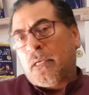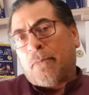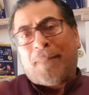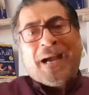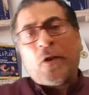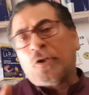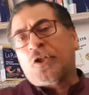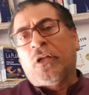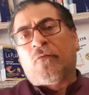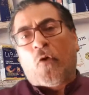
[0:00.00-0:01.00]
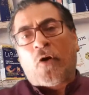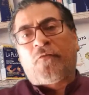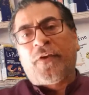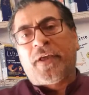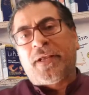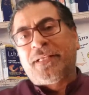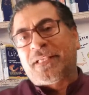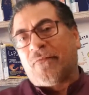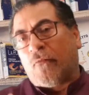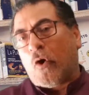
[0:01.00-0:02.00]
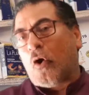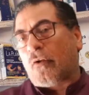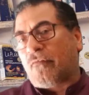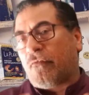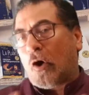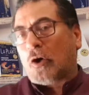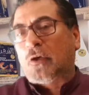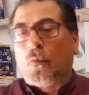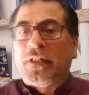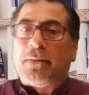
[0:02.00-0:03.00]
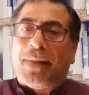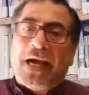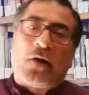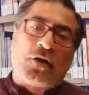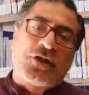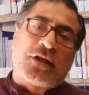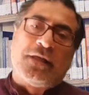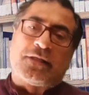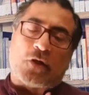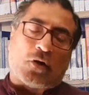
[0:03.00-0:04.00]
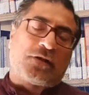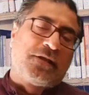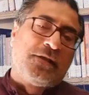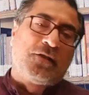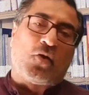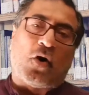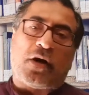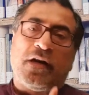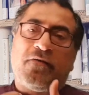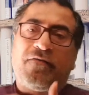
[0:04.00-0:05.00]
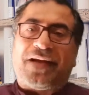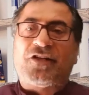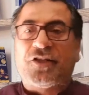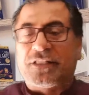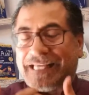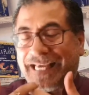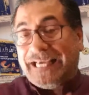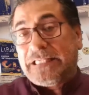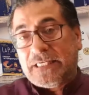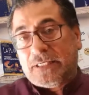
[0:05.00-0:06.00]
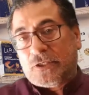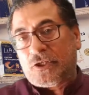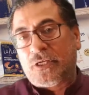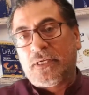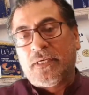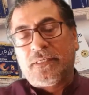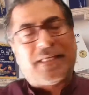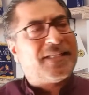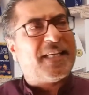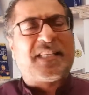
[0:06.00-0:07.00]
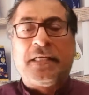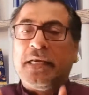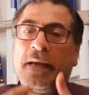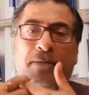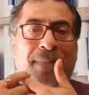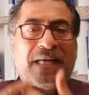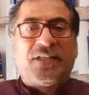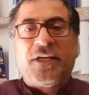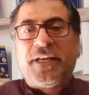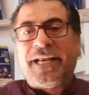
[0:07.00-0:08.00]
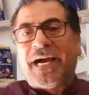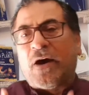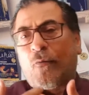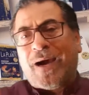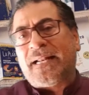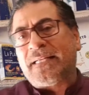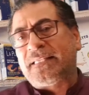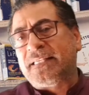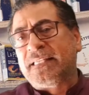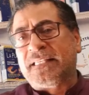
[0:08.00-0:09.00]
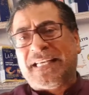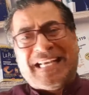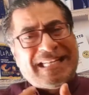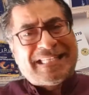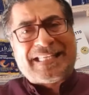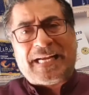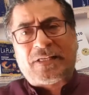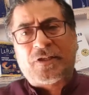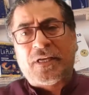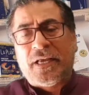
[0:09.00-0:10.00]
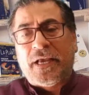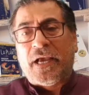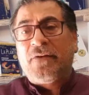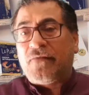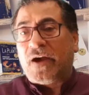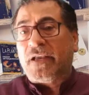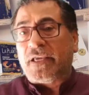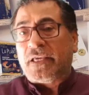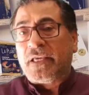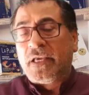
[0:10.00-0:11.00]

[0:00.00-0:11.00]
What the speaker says: Biological warfare is a war fought with biological toxins or infectious agents such as bacteria, viruses, insects, and fungi